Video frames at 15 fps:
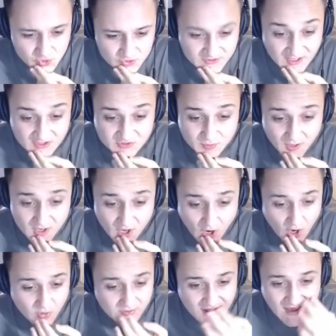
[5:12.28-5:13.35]
This one,
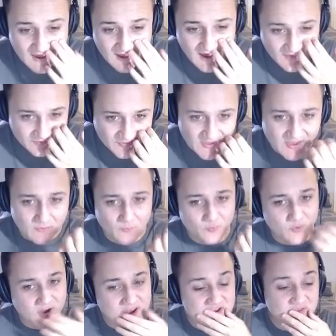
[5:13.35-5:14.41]
okay, I think
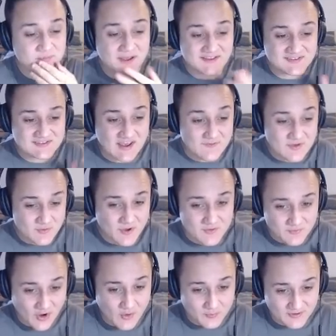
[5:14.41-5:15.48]
we're gonna spend 71
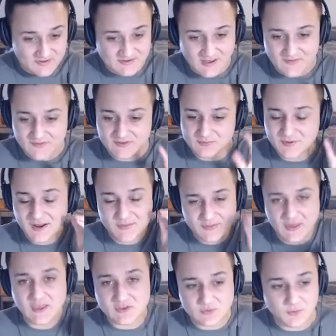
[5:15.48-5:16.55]
Robux on this, but I
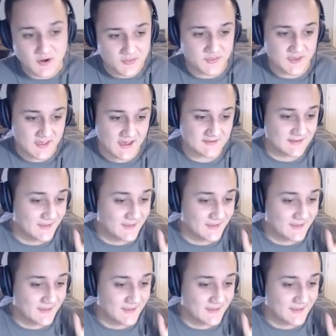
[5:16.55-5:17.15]
think it's worth it, guys.